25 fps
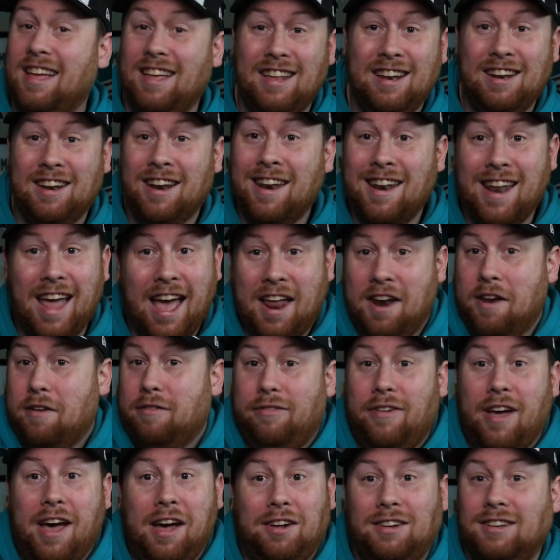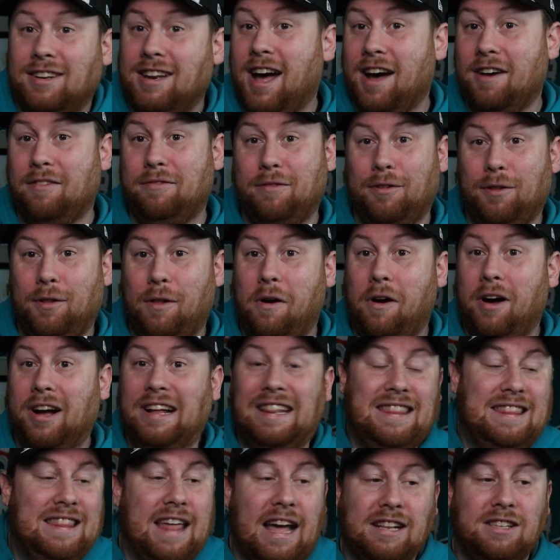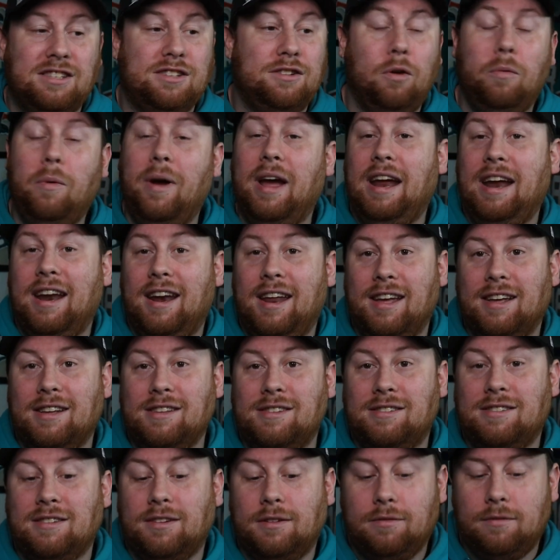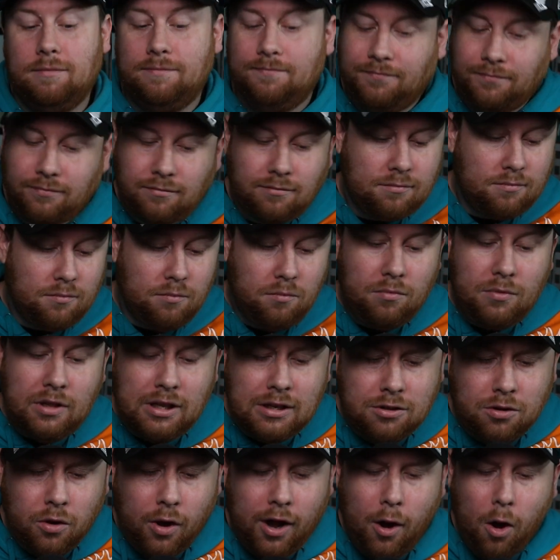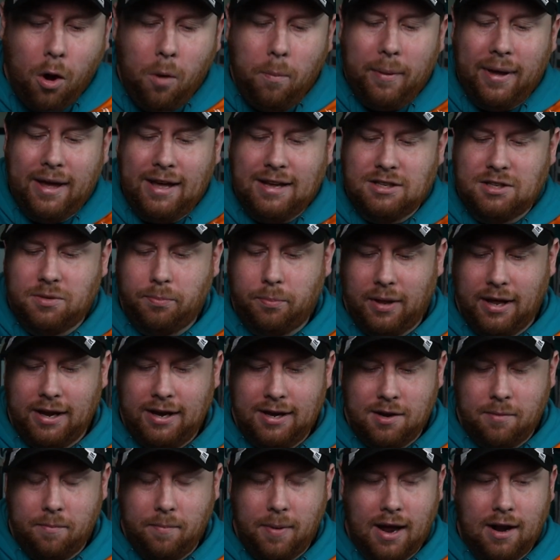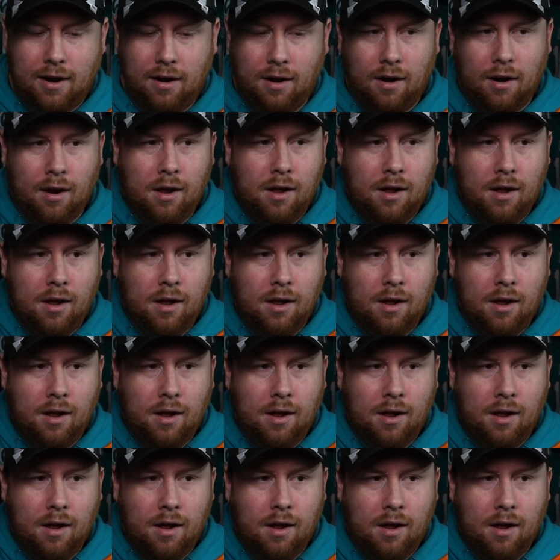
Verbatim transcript: NFL, not for long. That's the way it is. So I hope I explained it better.